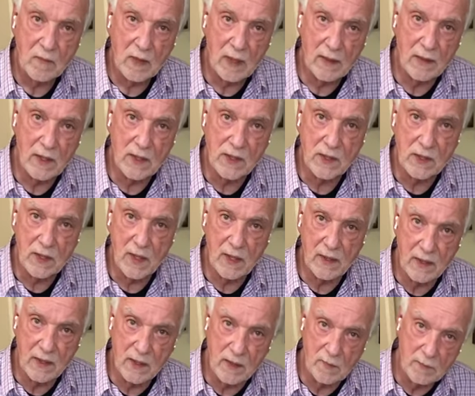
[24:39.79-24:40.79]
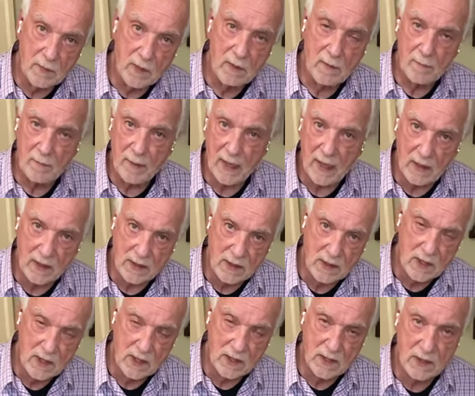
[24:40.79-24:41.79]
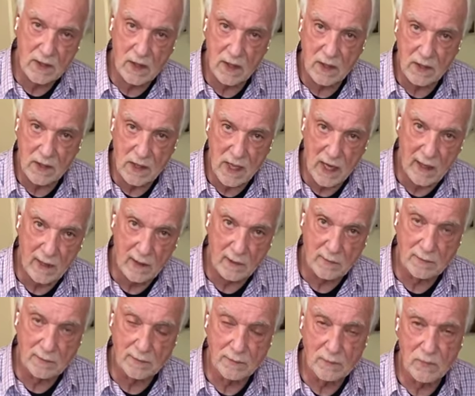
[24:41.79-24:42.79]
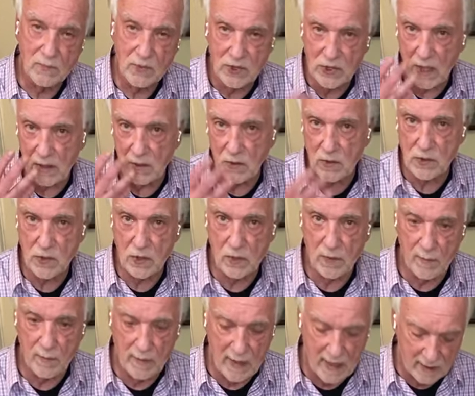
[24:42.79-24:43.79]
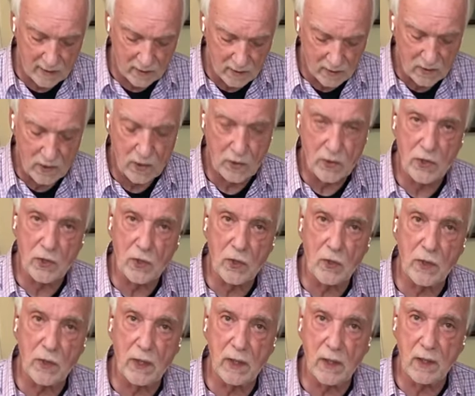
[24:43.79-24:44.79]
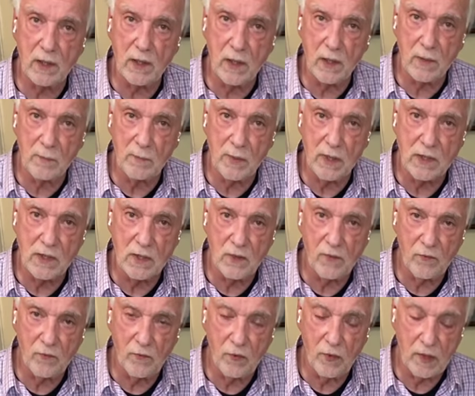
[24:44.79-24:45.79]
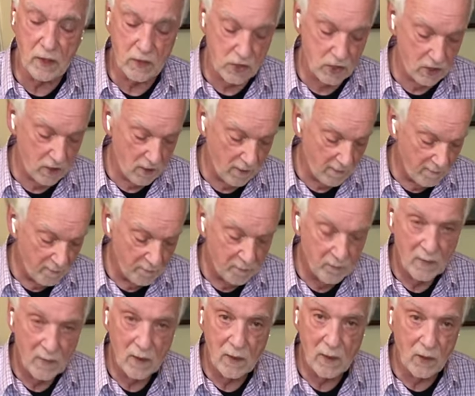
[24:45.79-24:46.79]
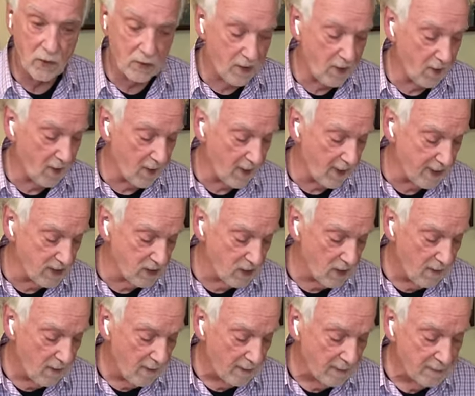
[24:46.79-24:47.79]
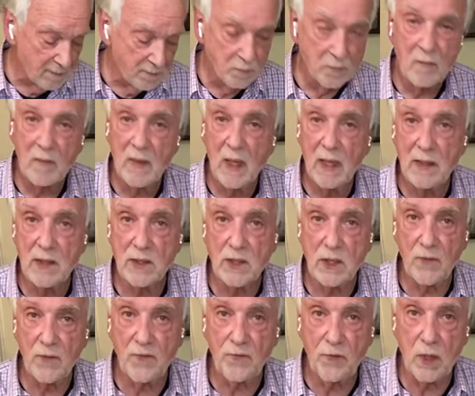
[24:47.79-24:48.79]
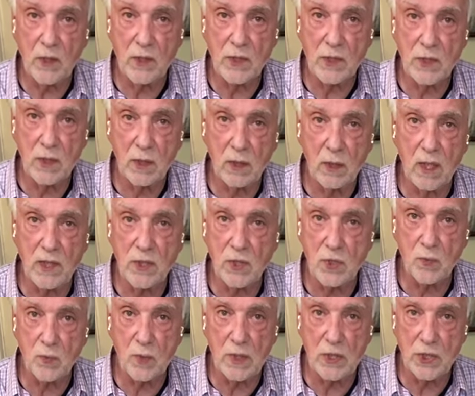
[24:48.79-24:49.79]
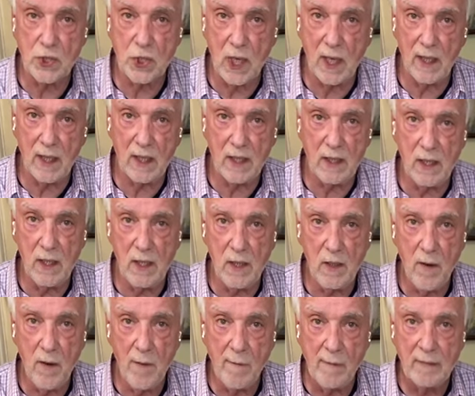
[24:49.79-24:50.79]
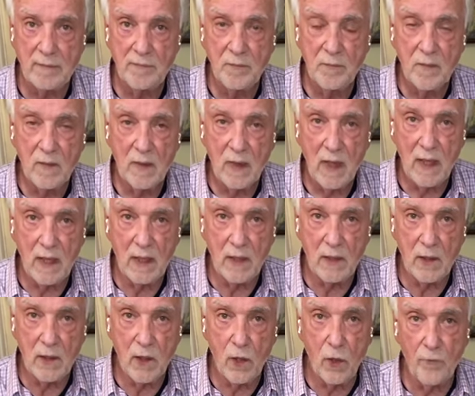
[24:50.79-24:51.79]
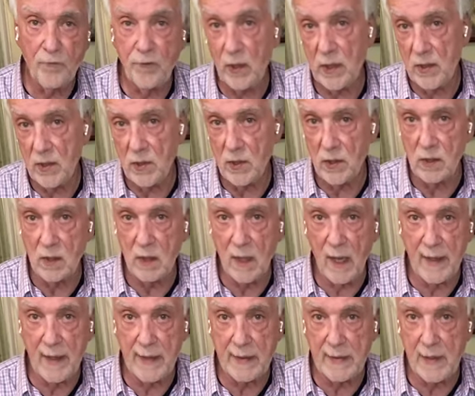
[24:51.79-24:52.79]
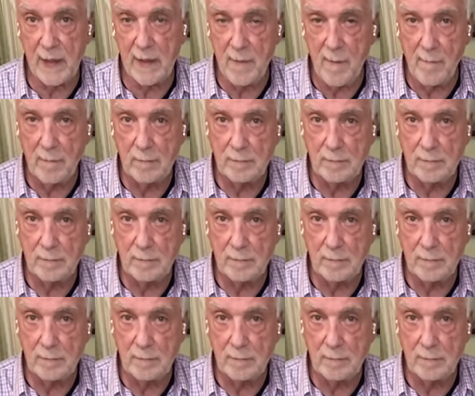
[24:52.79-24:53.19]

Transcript: and this kind of balances things out, settles your mouth until you go get another piece of fish. Okay, guys, it's the first lunch with Gianni, and hopefully you'll like it,